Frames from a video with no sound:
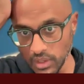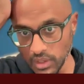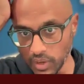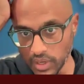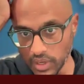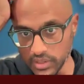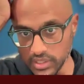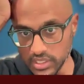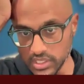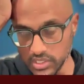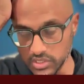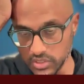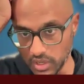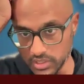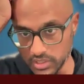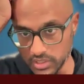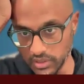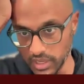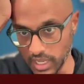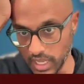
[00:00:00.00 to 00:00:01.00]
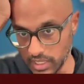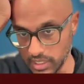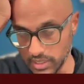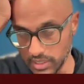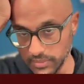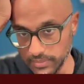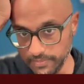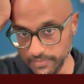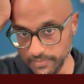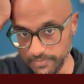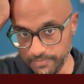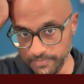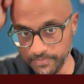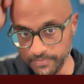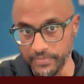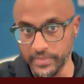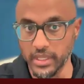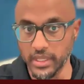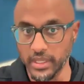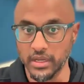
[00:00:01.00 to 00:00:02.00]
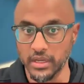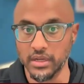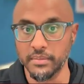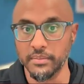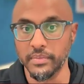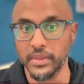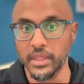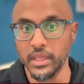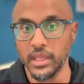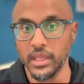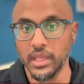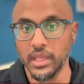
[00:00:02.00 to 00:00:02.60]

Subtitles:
where these talks are headed in